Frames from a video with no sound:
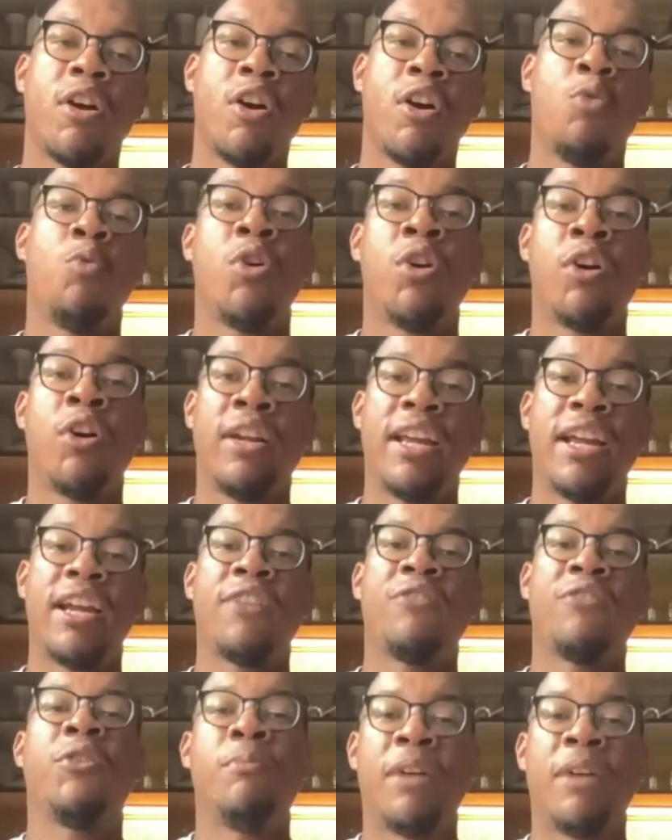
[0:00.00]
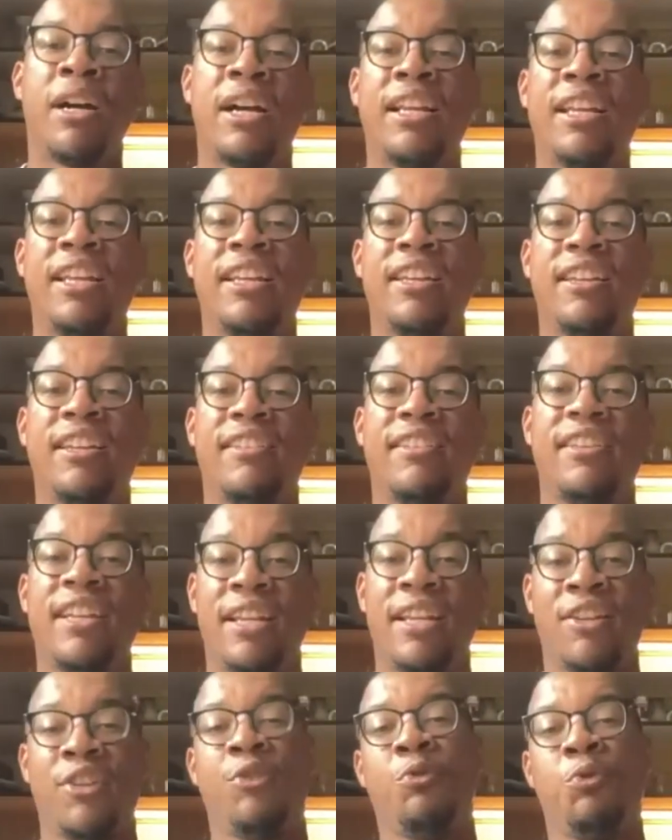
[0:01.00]
award everybody
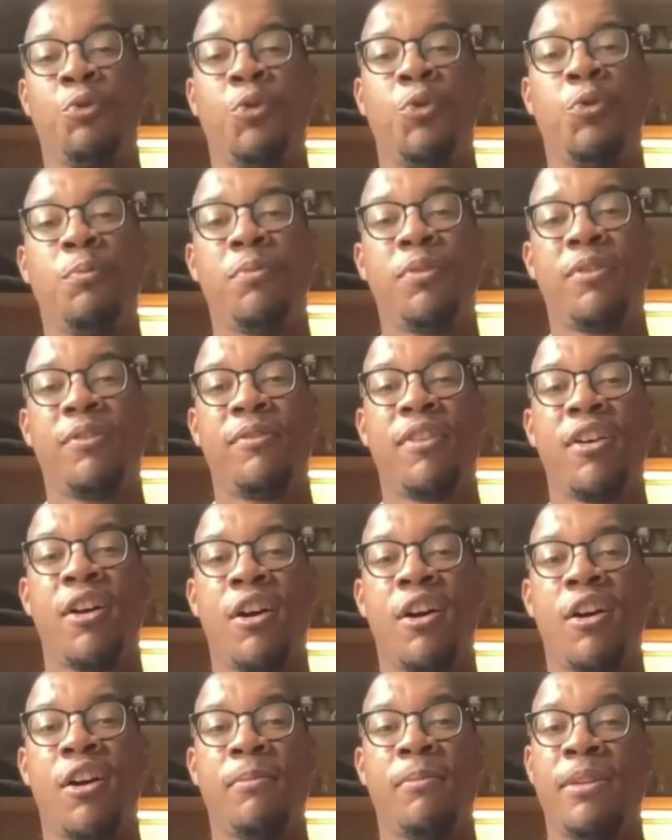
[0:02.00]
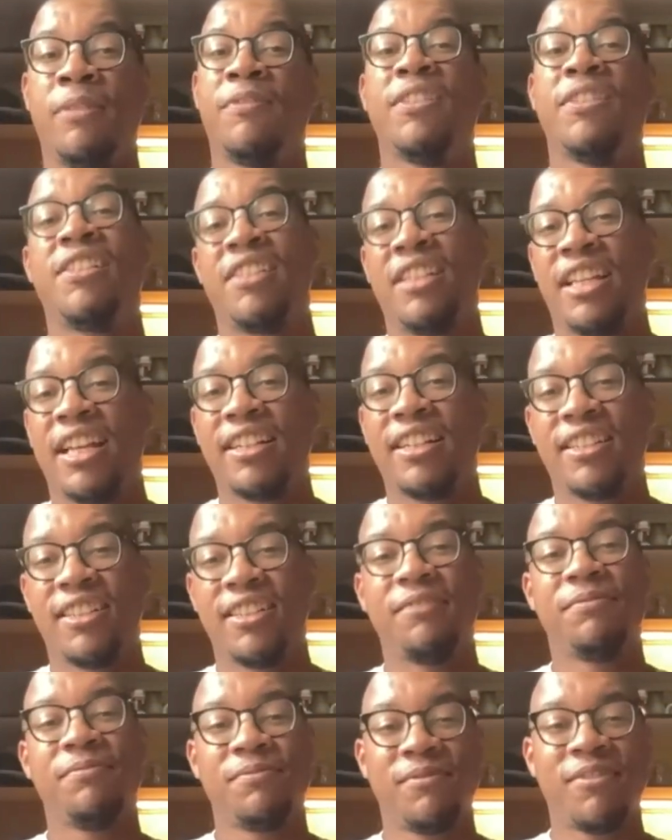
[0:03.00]
in the group if it's
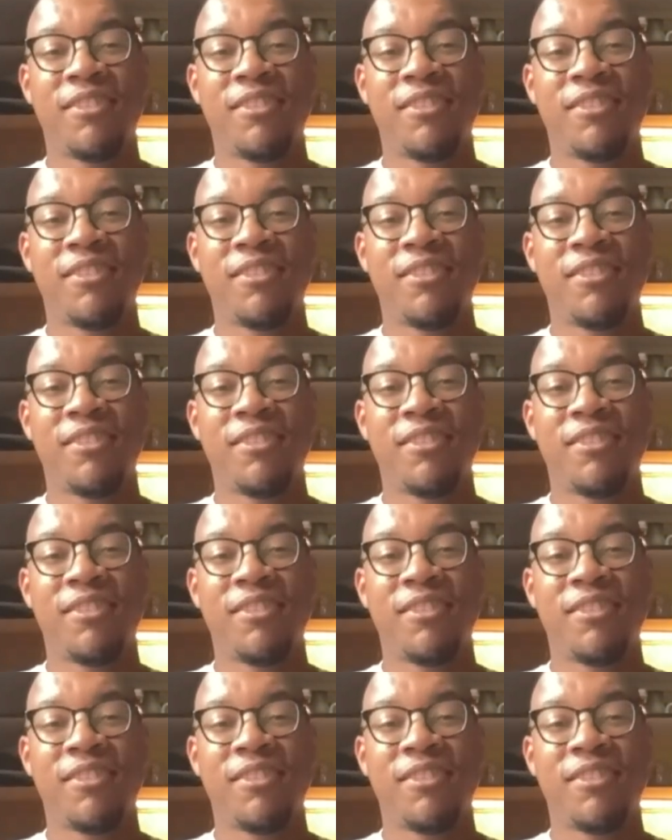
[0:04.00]
selected.